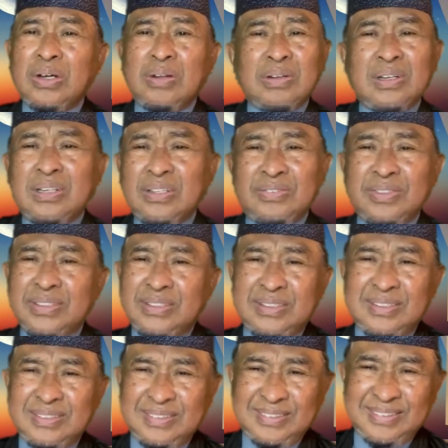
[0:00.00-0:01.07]
Allah love it.
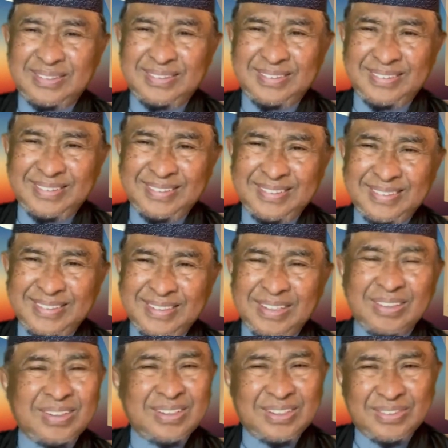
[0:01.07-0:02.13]

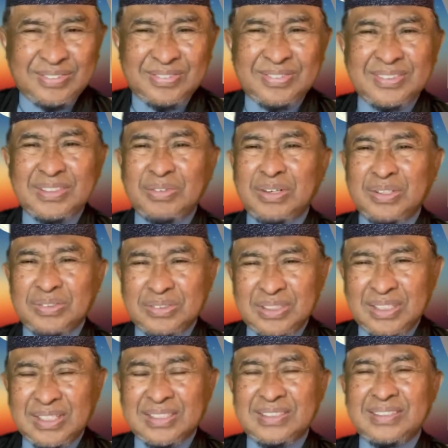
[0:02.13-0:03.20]
Allah love the one who is
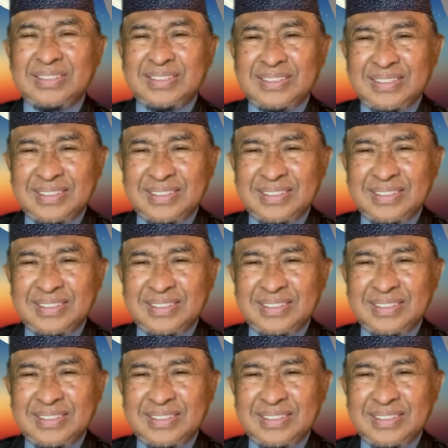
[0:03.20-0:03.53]
generous.